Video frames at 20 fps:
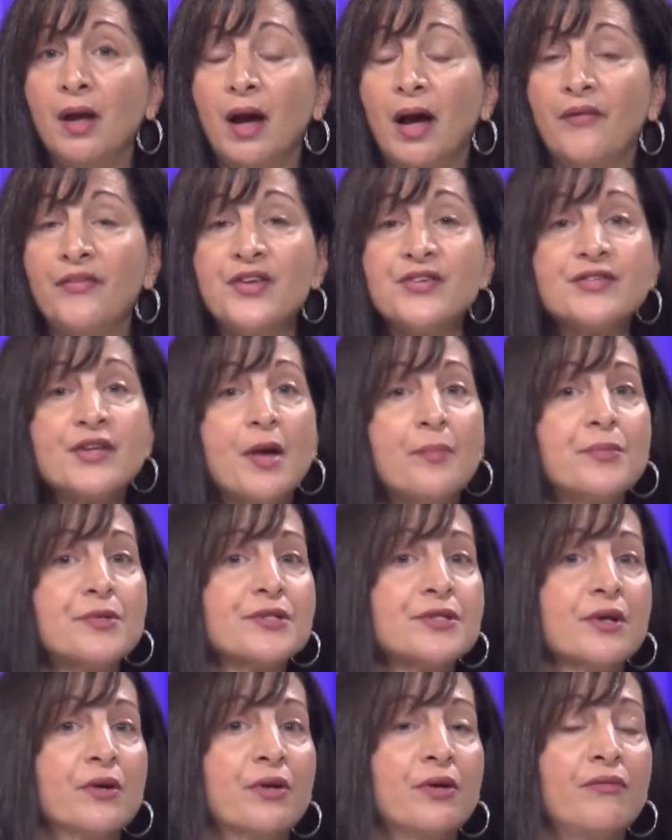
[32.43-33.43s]
On this
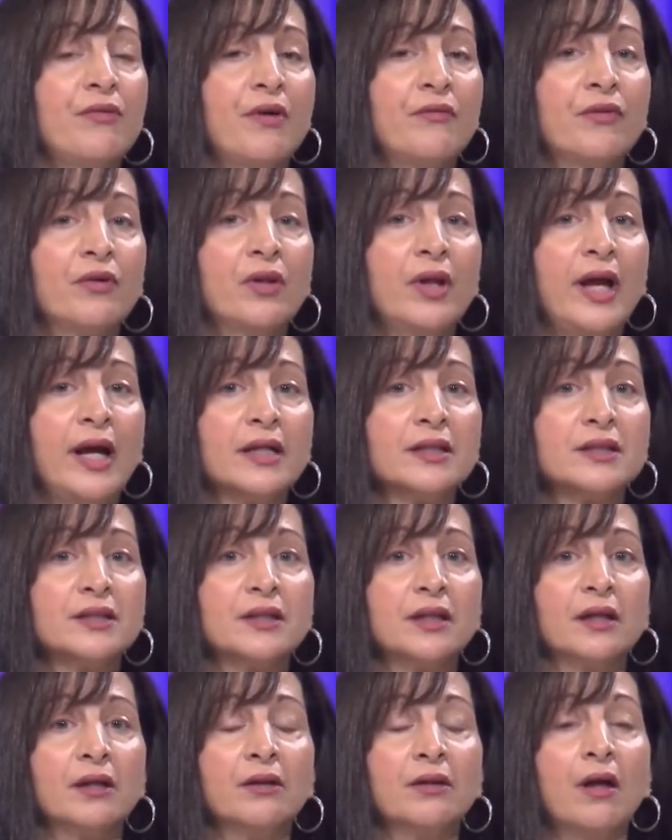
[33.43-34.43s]
episode of
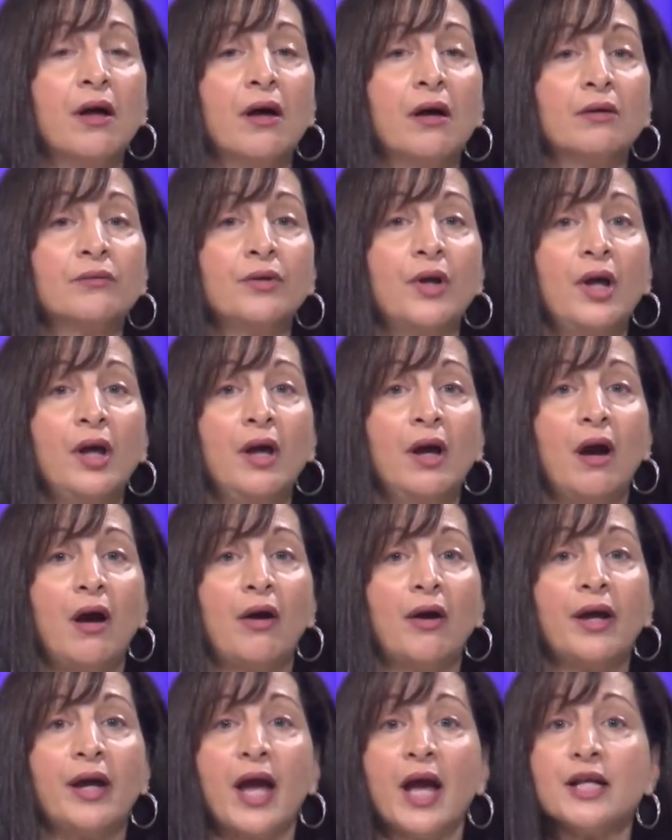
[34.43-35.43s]
Everlasting Love,
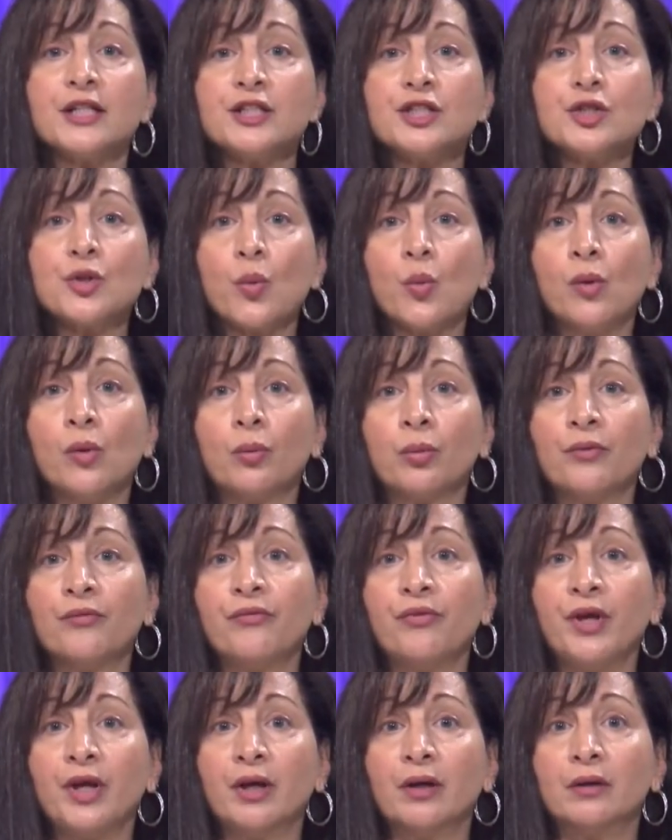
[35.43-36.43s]
our guest will
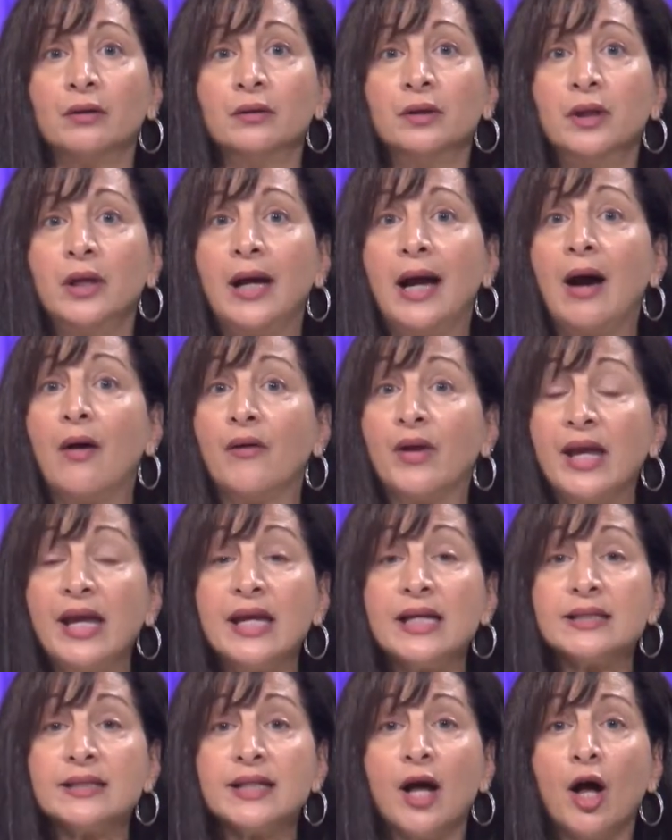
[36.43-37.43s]
reveal how
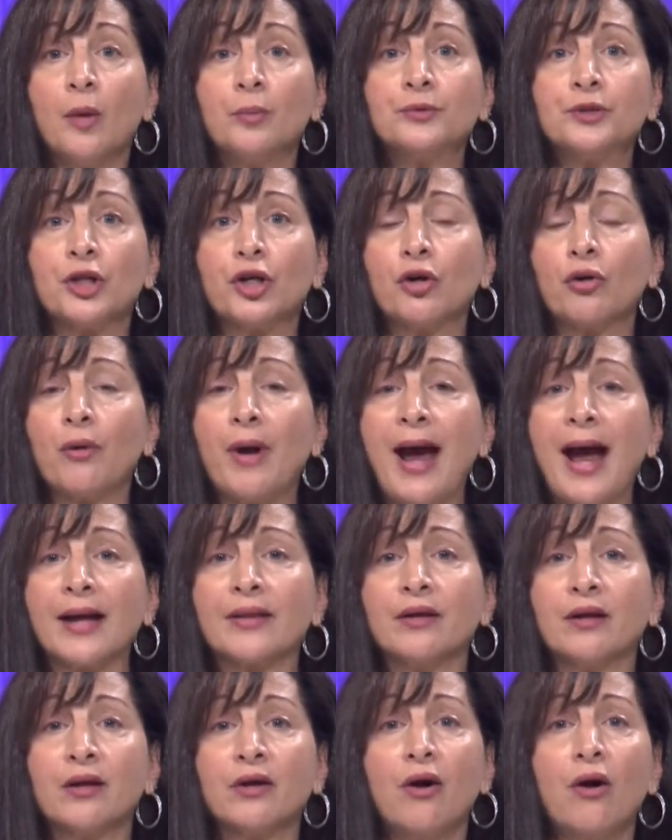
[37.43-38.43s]
he has helped to
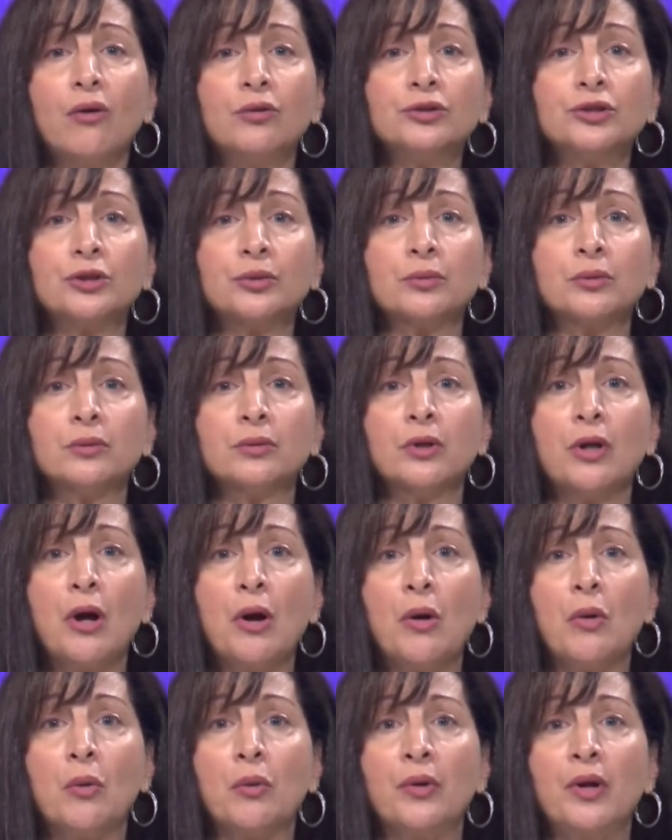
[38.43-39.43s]
crack the cultural
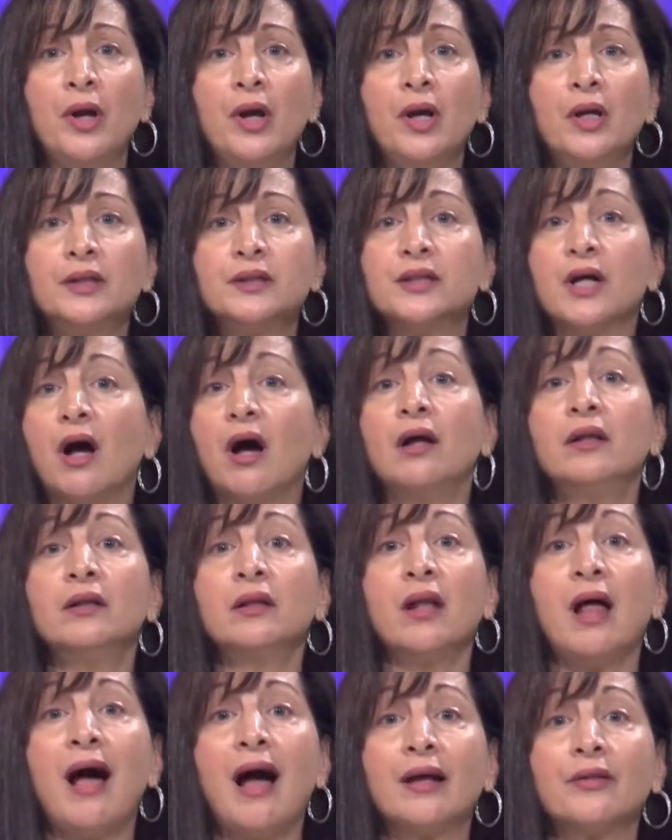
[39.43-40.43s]
code to
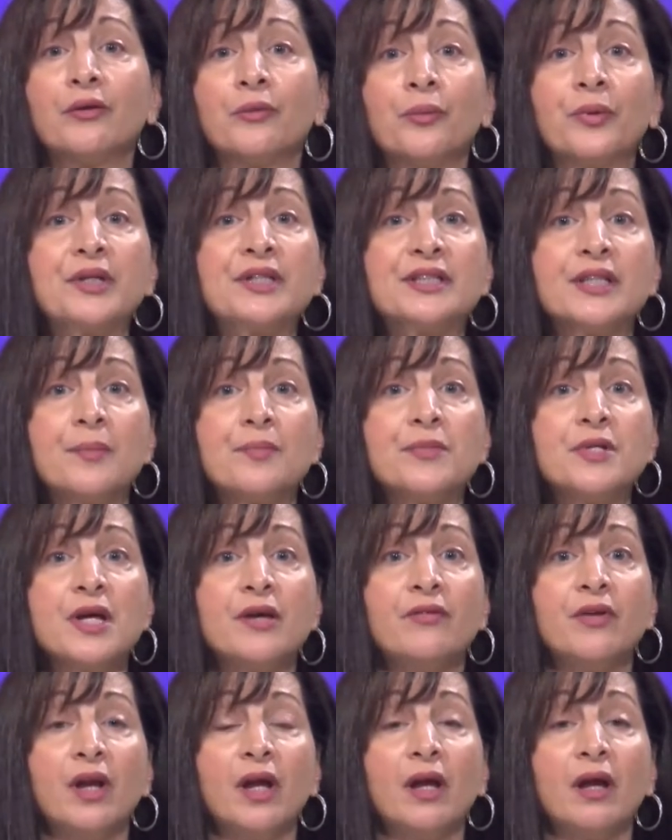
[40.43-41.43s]
unlock the
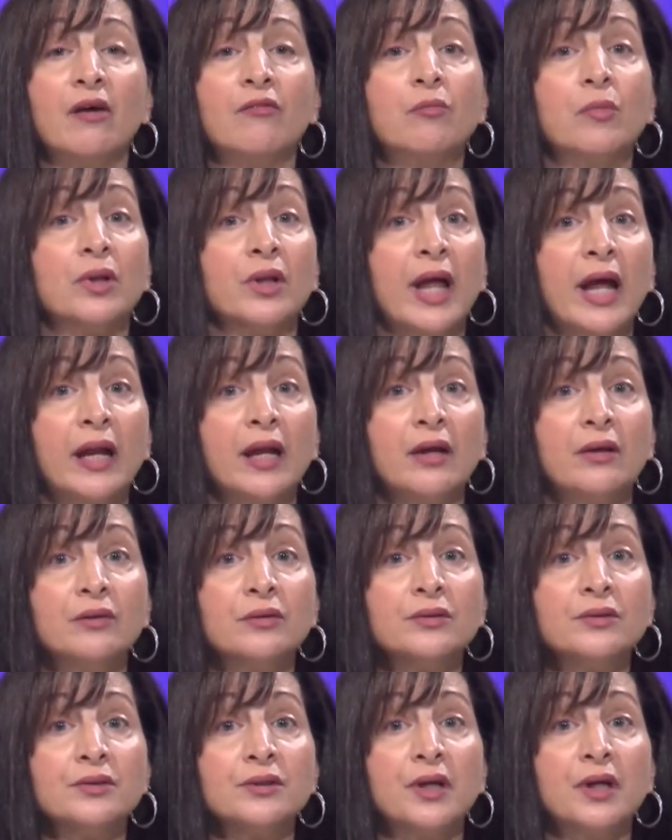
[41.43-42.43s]
receptivity of
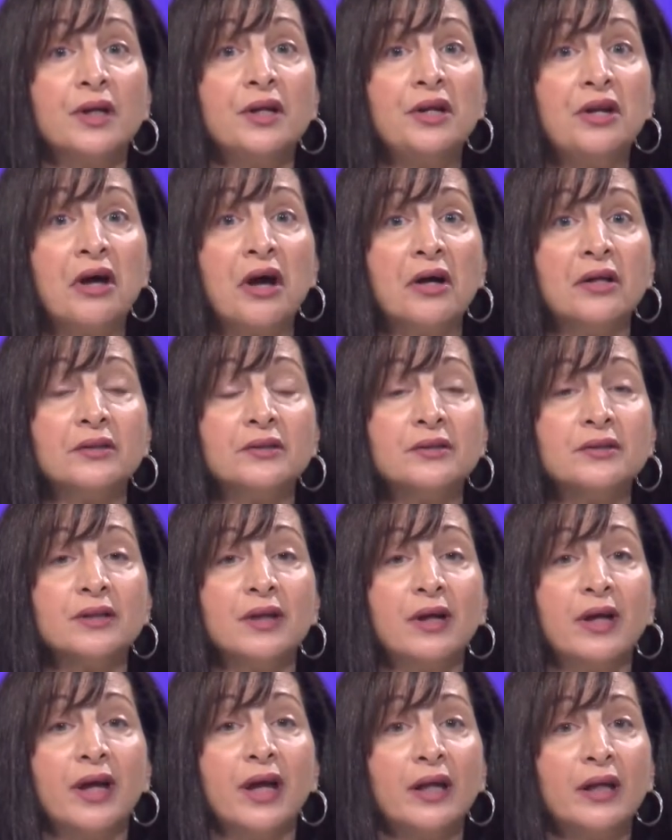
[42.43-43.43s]
millennials, nones,
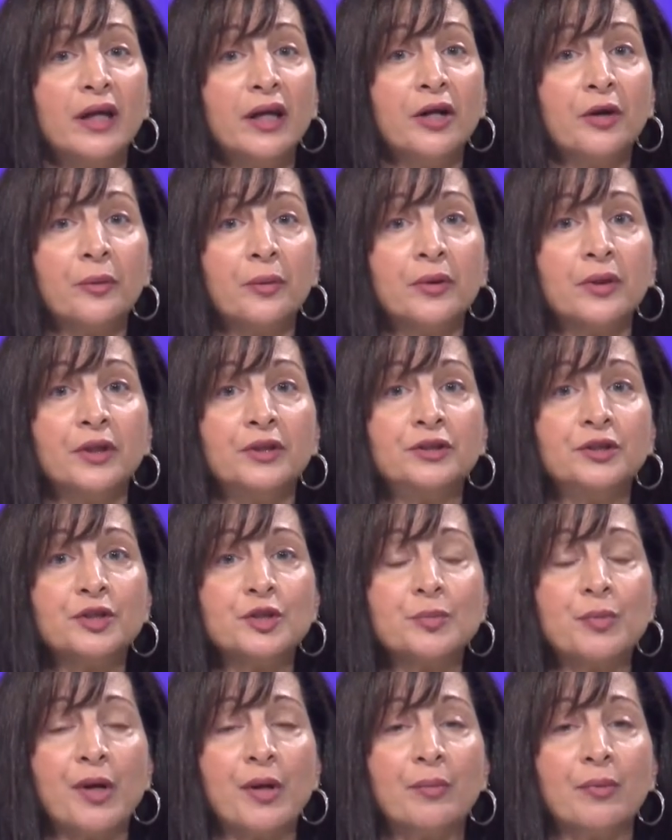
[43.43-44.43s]
and
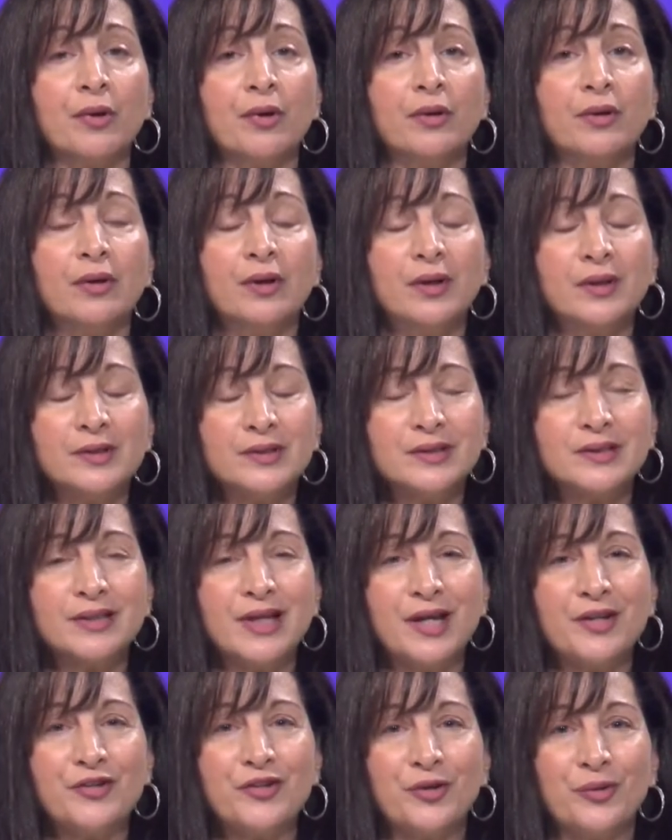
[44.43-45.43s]
irreligious people.
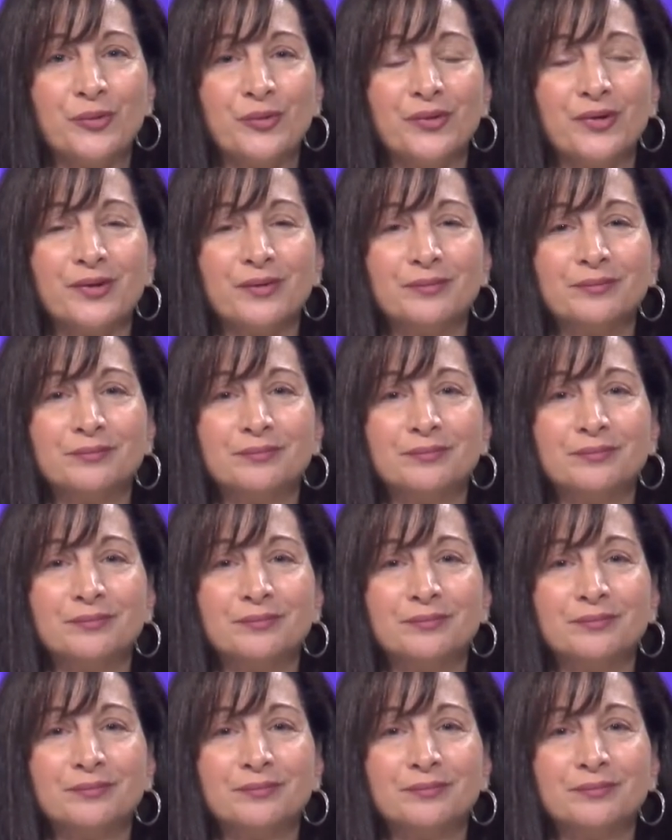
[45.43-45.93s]
Stay tuned.